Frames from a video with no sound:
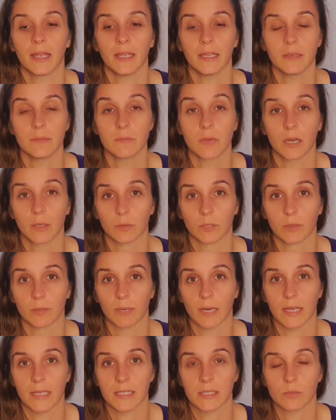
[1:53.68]
in my
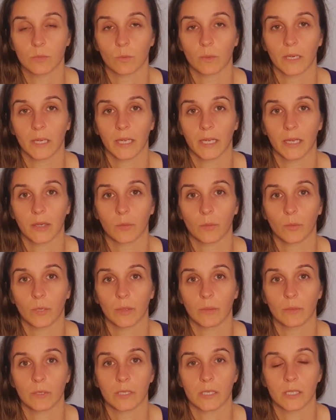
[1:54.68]
workplace, where
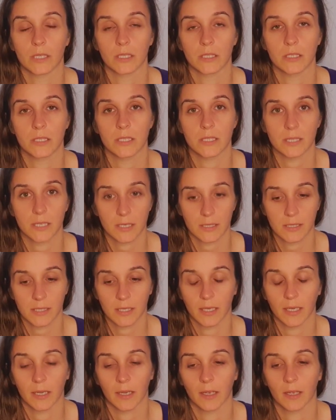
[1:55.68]
we were
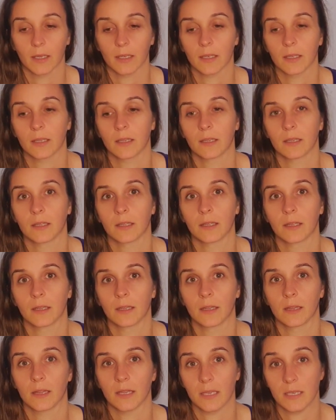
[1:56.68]
discussing
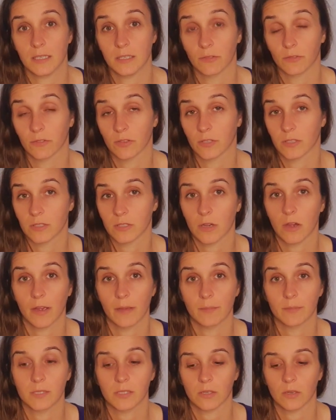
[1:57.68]
the different
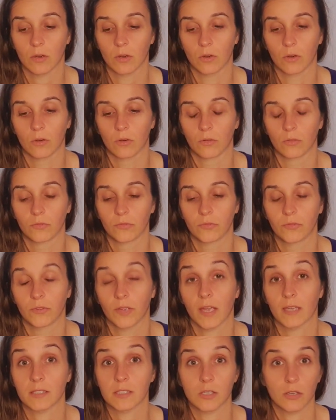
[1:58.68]
types of
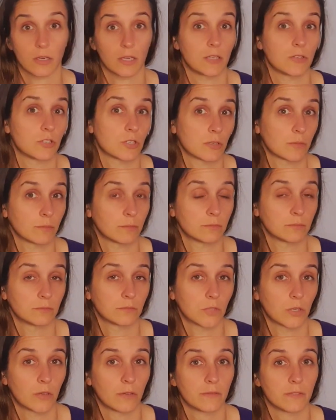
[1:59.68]
custodianship
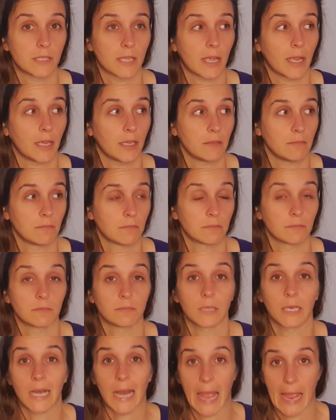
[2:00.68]
of, say,
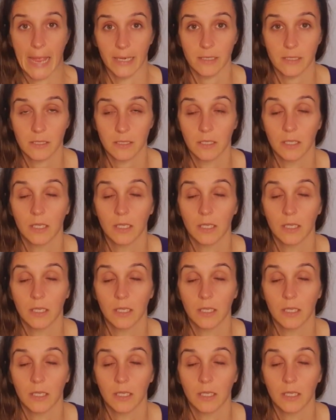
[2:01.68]
land